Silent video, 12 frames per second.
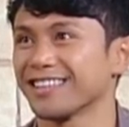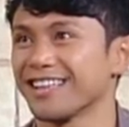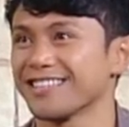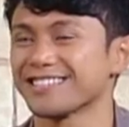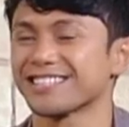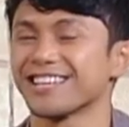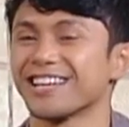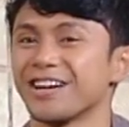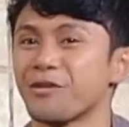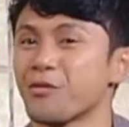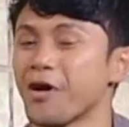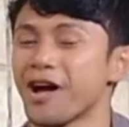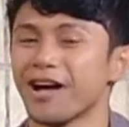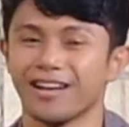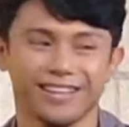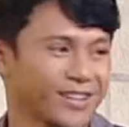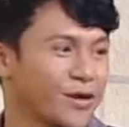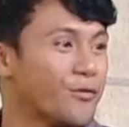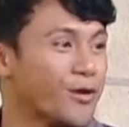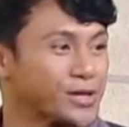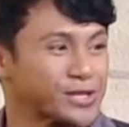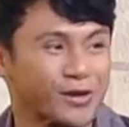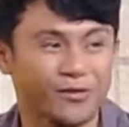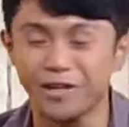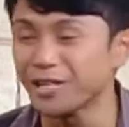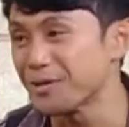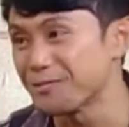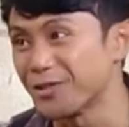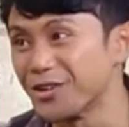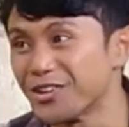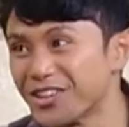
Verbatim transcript: Sa West Covina po.